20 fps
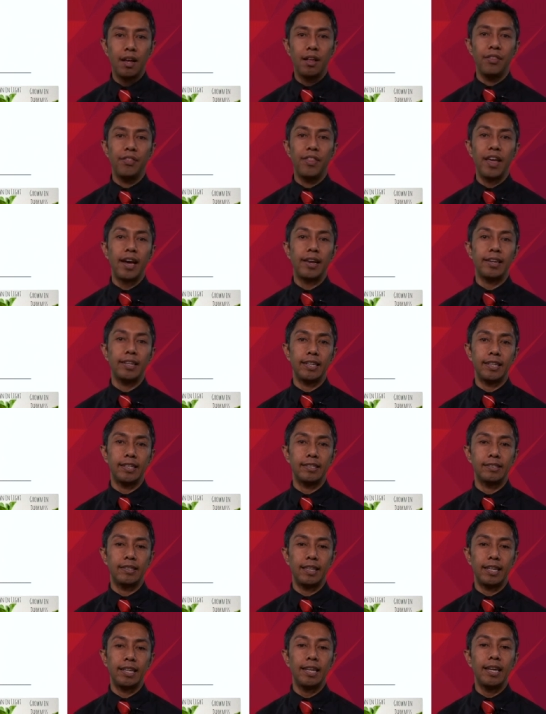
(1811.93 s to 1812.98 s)
That is
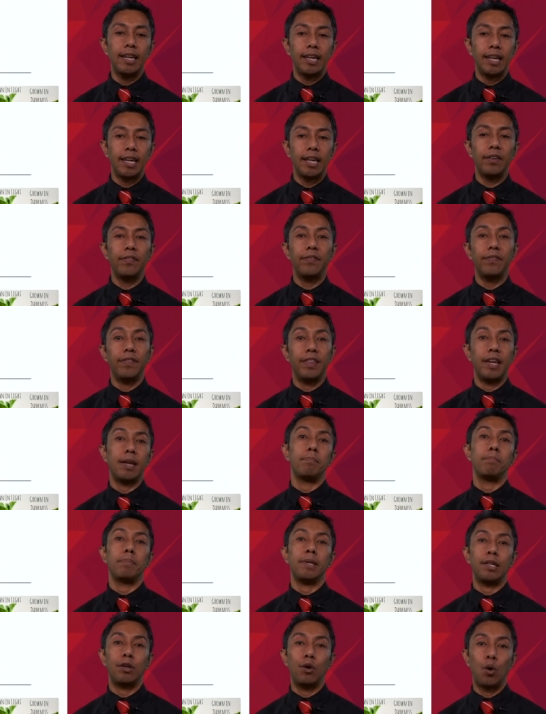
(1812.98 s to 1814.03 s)
the if then
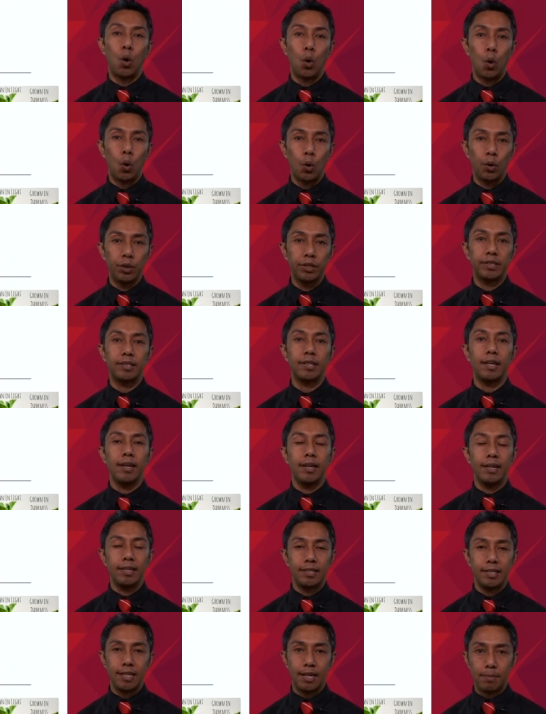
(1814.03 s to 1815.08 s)
because
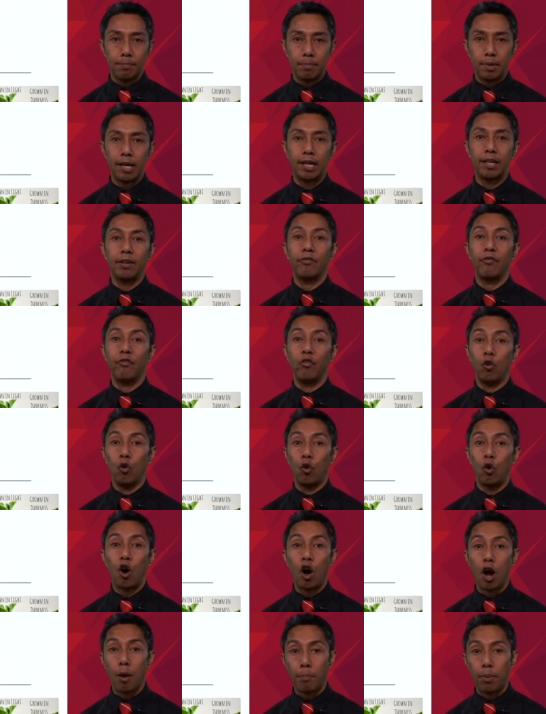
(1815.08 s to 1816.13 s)
template for
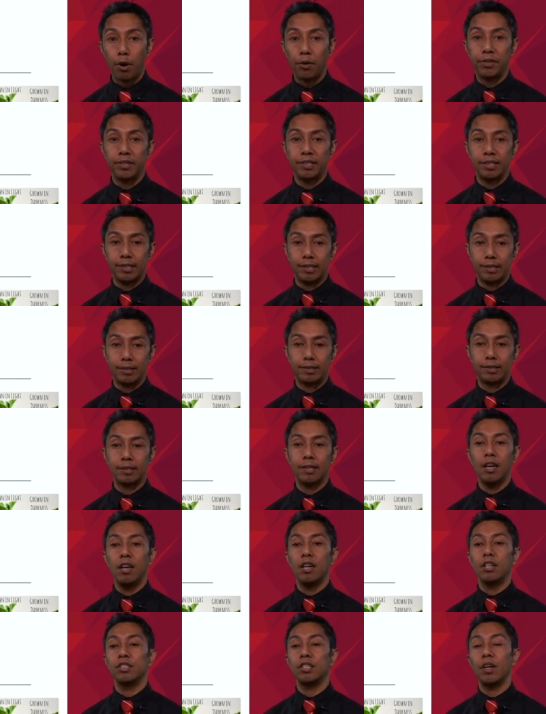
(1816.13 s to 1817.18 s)
hypotheses.
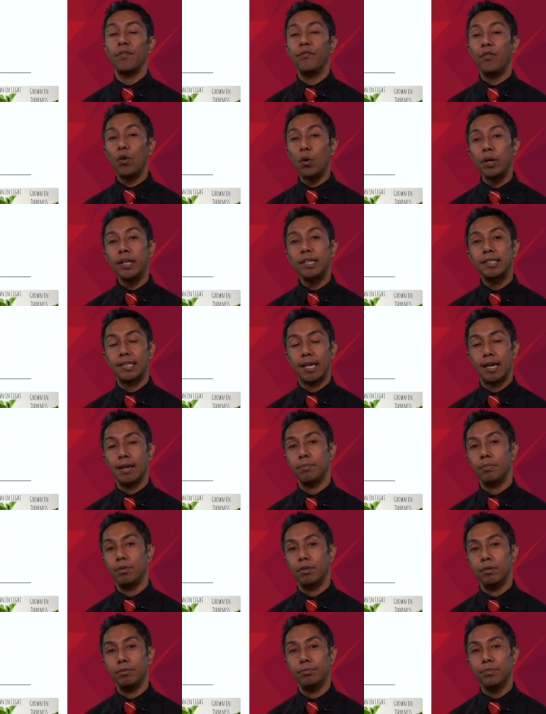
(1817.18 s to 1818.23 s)
So for
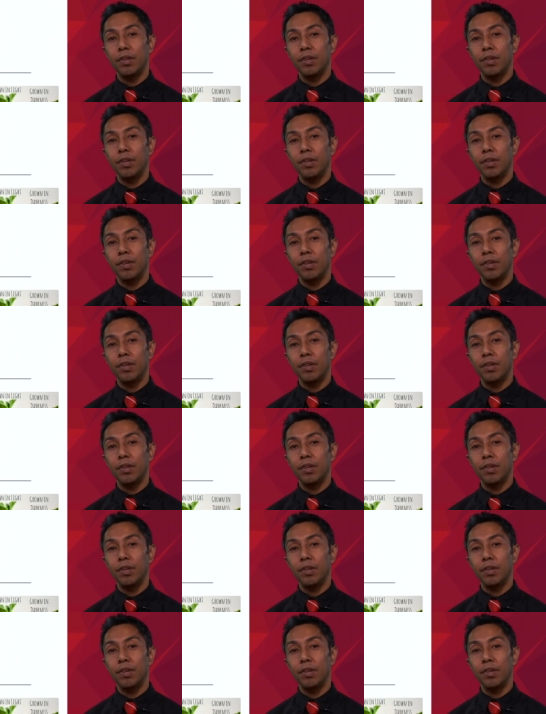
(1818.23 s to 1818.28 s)
example,